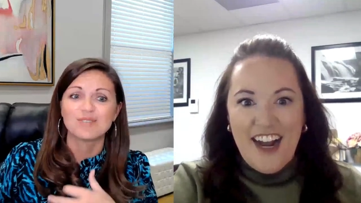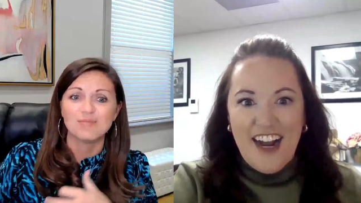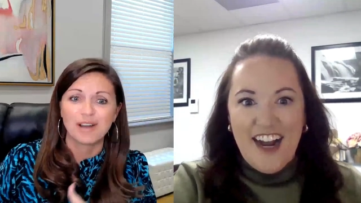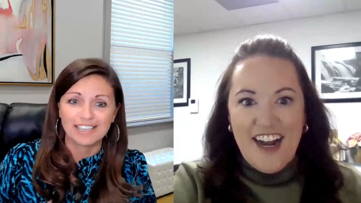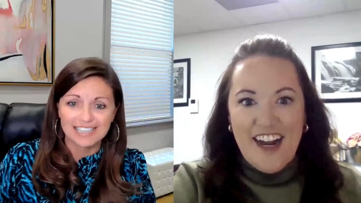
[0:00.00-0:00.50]
Speaker 1: types
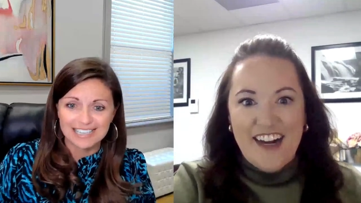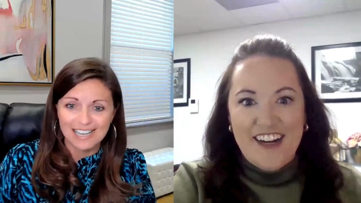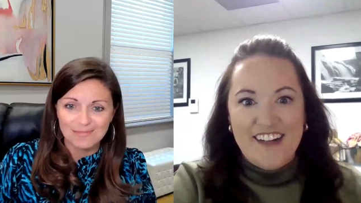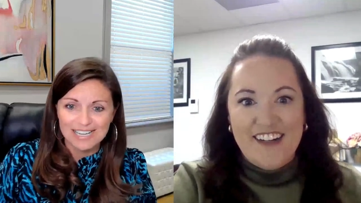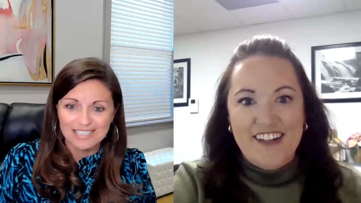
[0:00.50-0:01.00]
of marketing
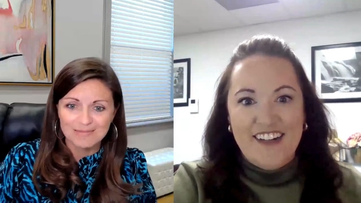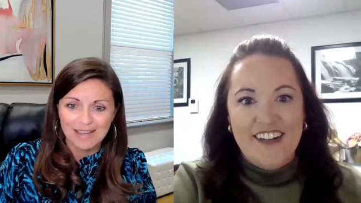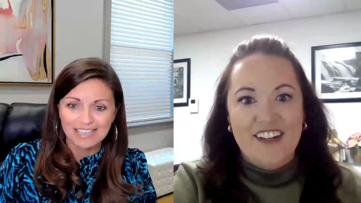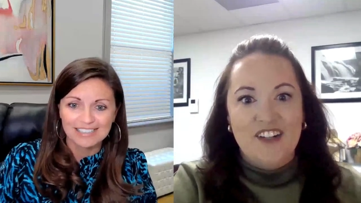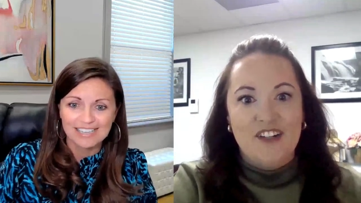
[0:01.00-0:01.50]
campaigns
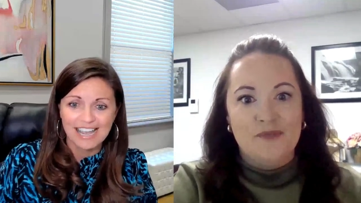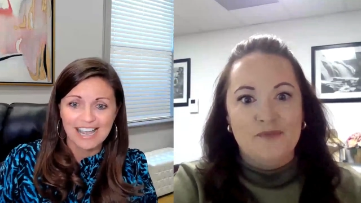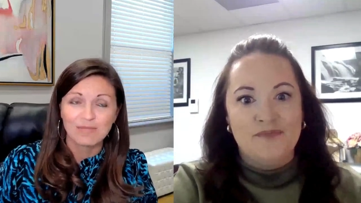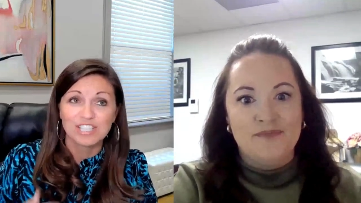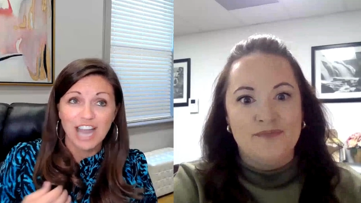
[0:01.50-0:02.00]
back in the
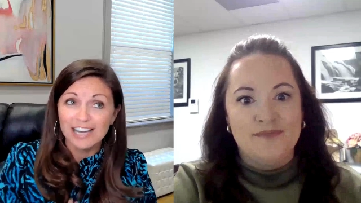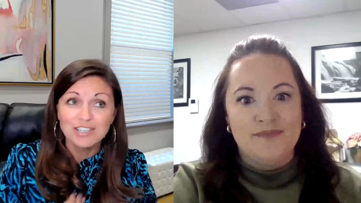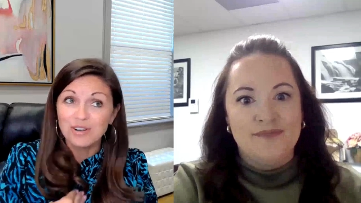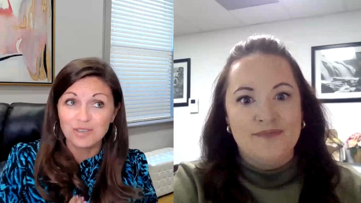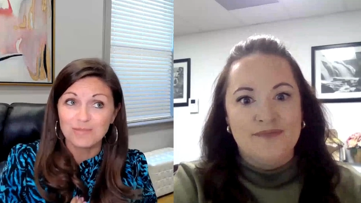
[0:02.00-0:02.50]
day which I
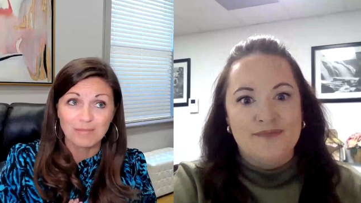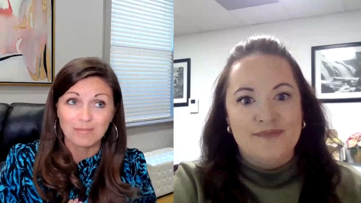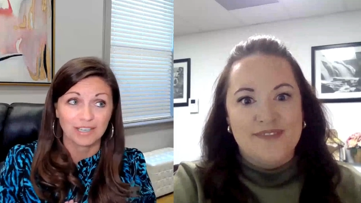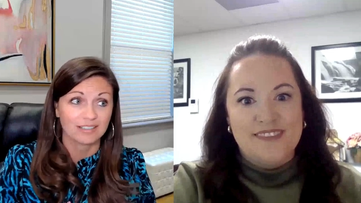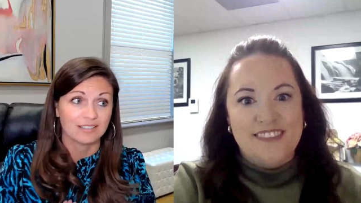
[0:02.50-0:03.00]
don't
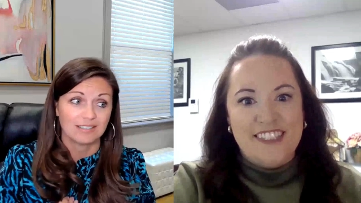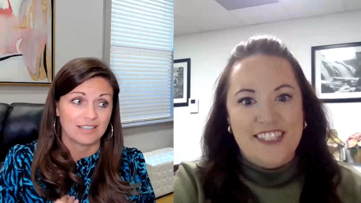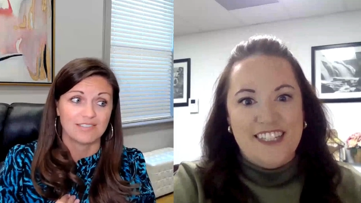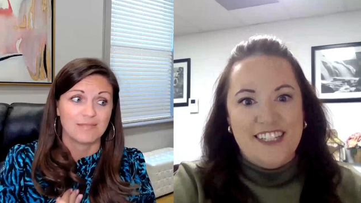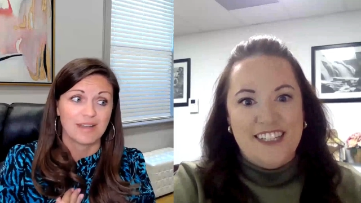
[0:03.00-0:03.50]
remember
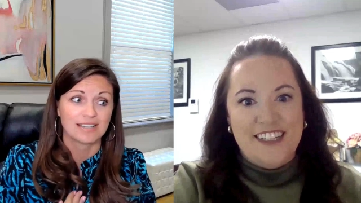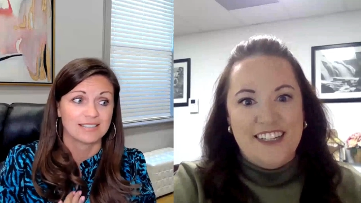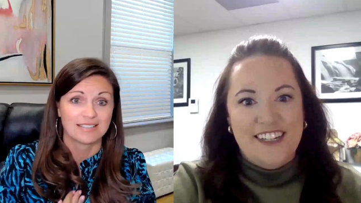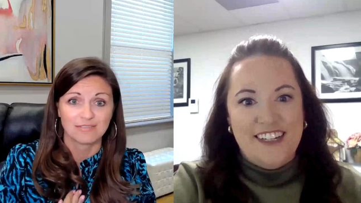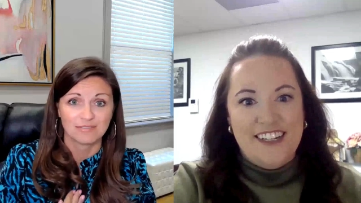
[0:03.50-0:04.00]
giving my
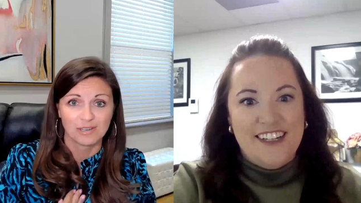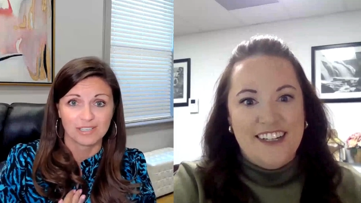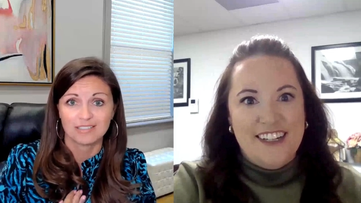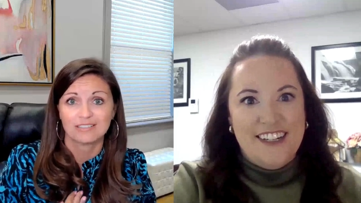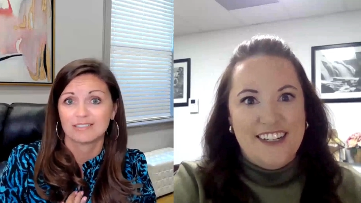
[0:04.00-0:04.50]
consent
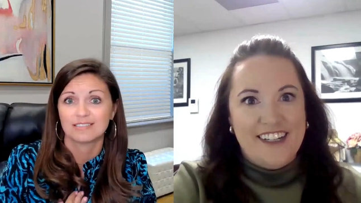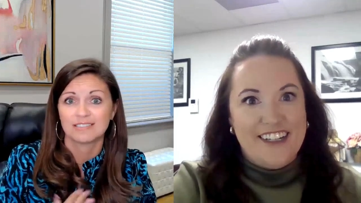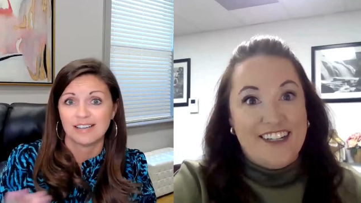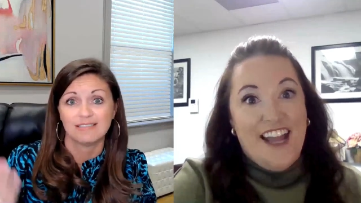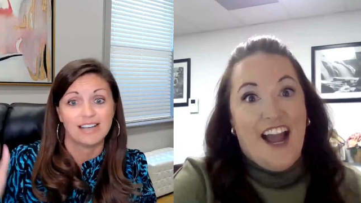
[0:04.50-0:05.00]
for.
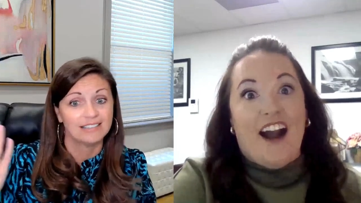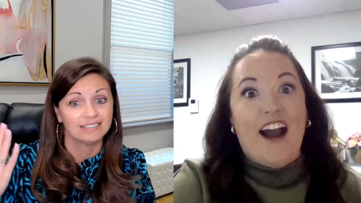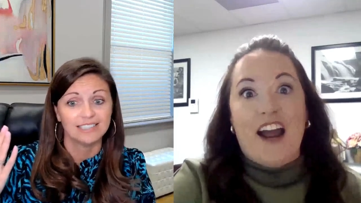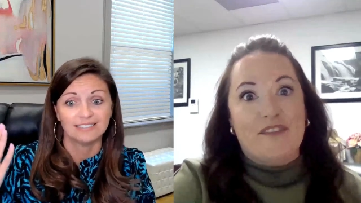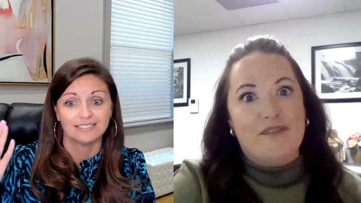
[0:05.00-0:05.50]
So yeah,
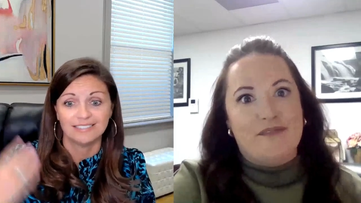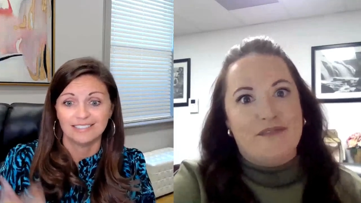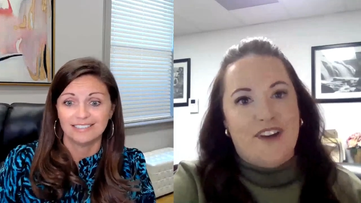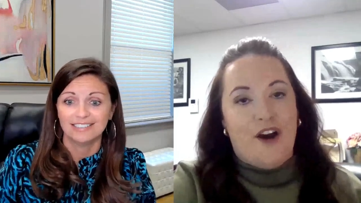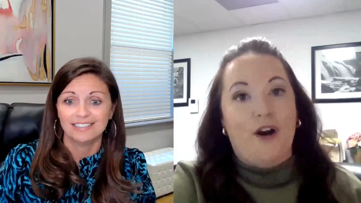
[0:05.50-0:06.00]
I
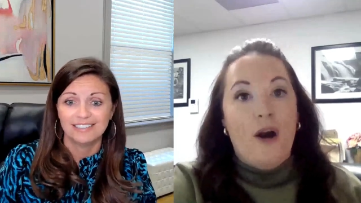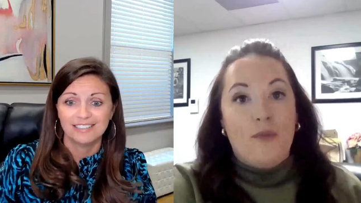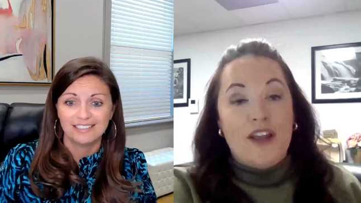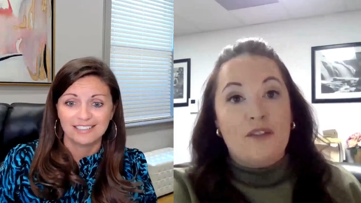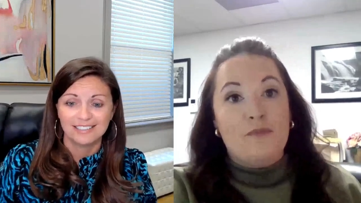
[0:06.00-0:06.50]
Speaker 2: no,
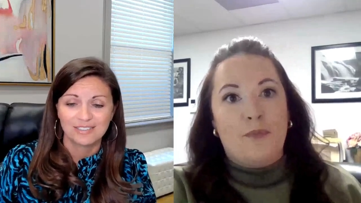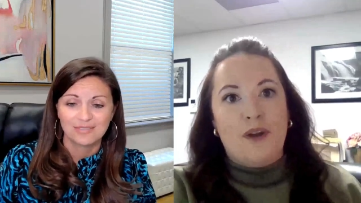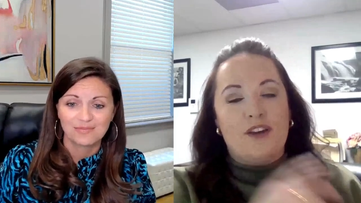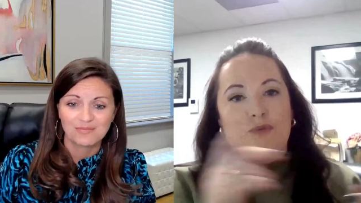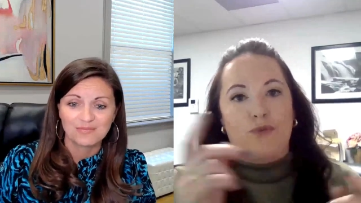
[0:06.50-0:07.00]
we could
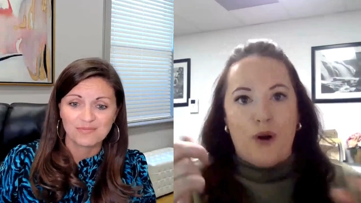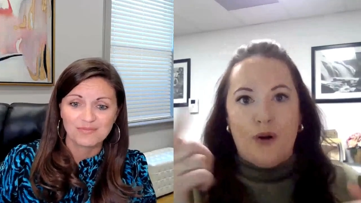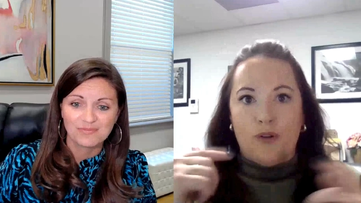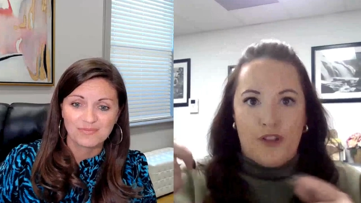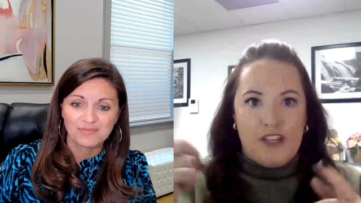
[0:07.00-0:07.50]
we could
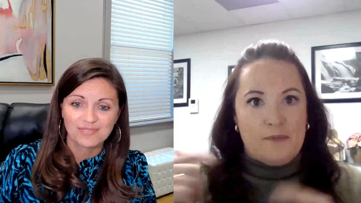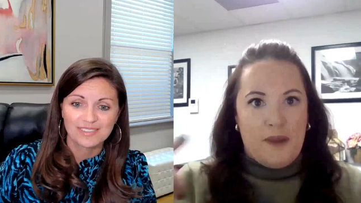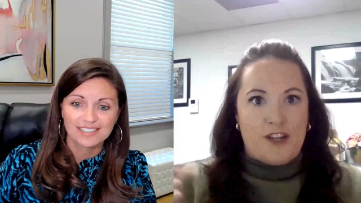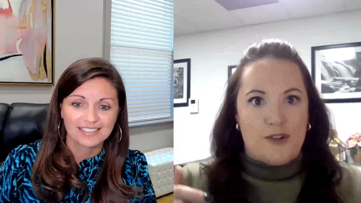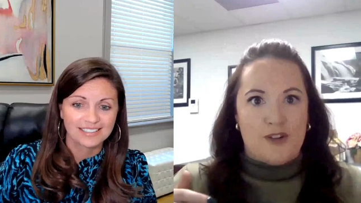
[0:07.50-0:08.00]
roll these
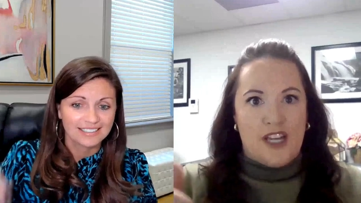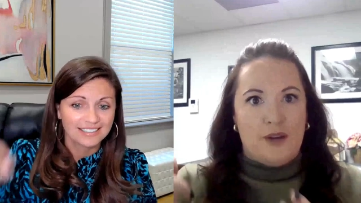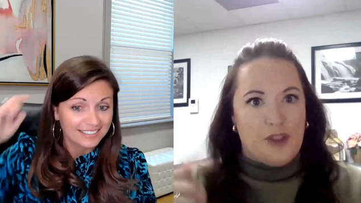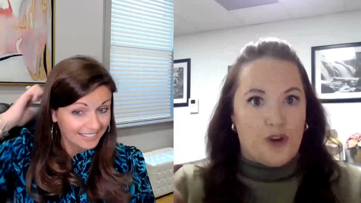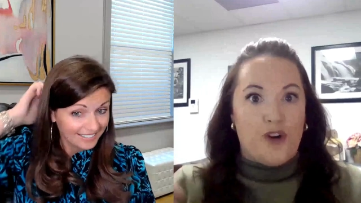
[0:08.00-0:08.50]
pictures
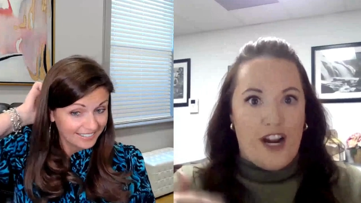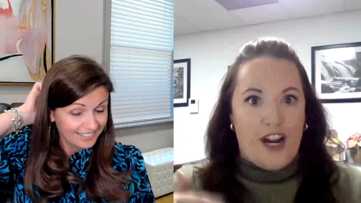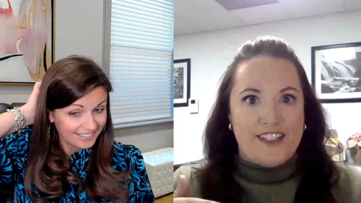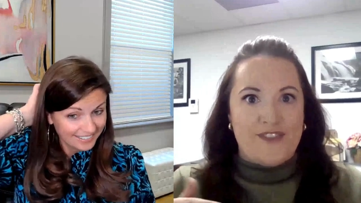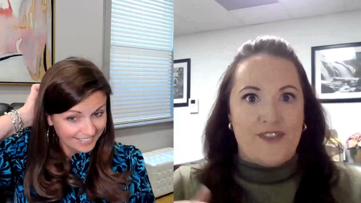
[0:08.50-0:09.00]
in with the
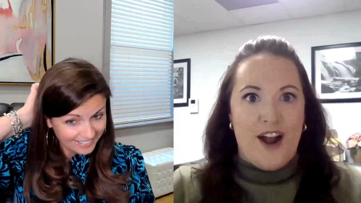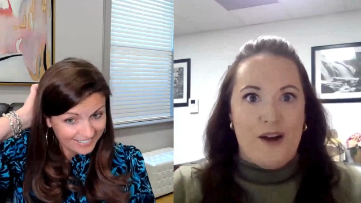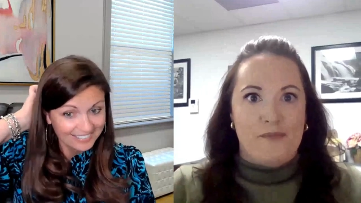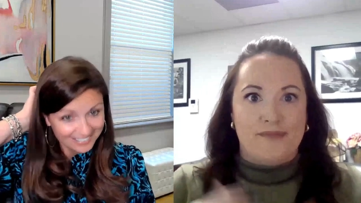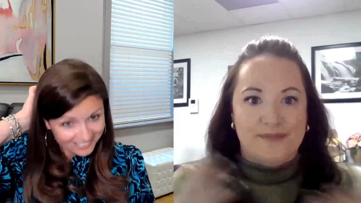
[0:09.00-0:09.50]
credits
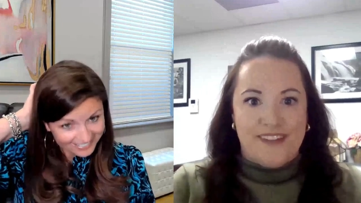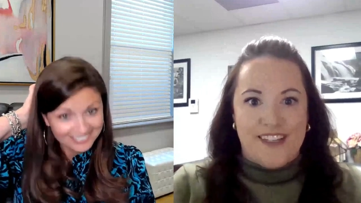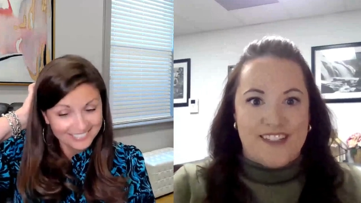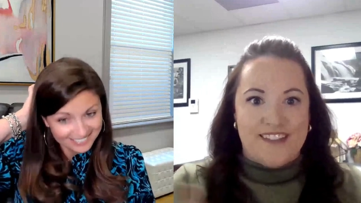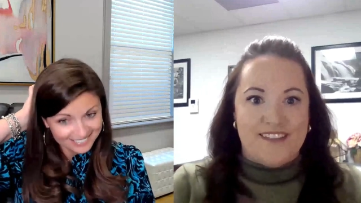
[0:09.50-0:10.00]
from
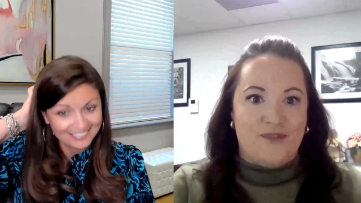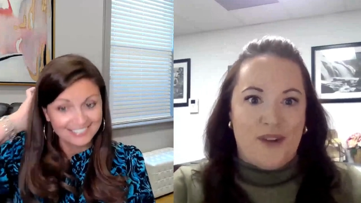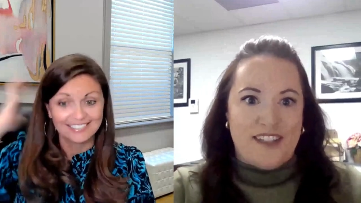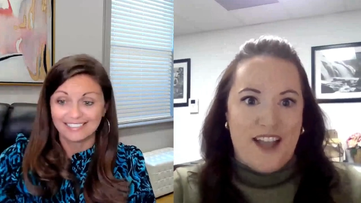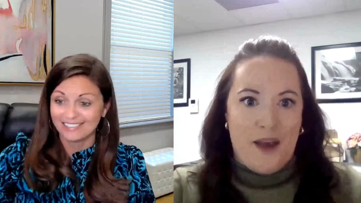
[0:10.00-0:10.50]
this
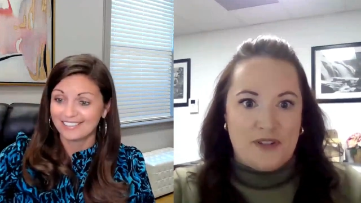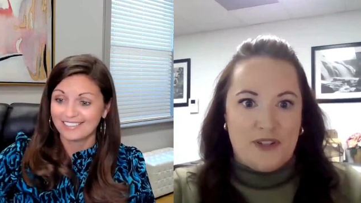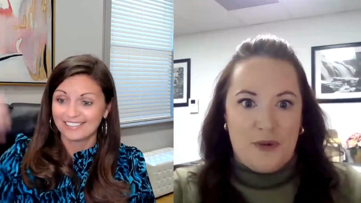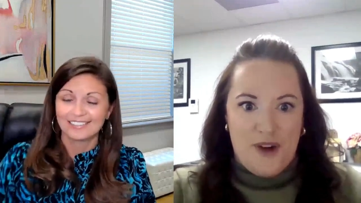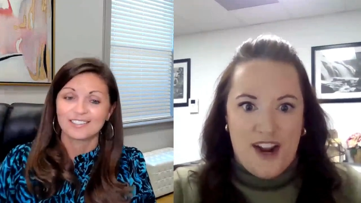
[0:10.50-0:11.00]
week's
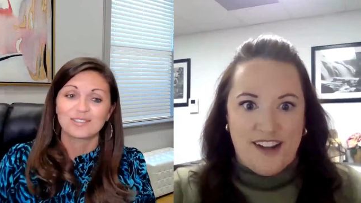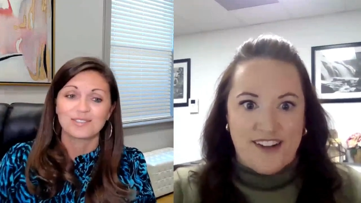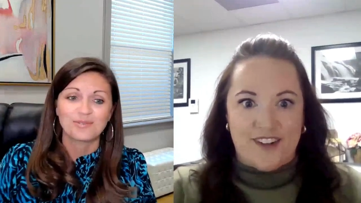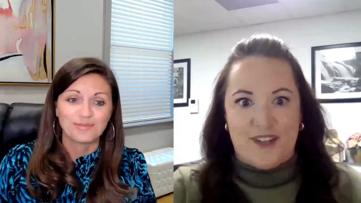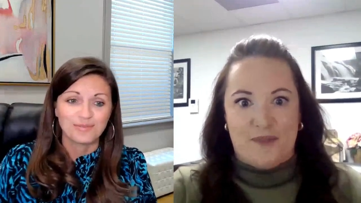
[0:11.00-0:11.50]
episode,
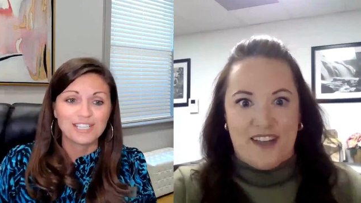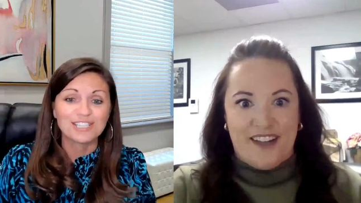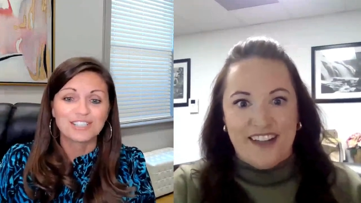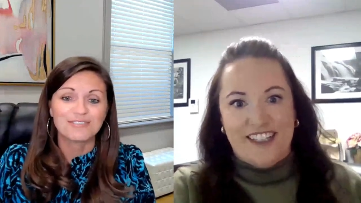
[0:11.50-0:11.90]
right, or something. We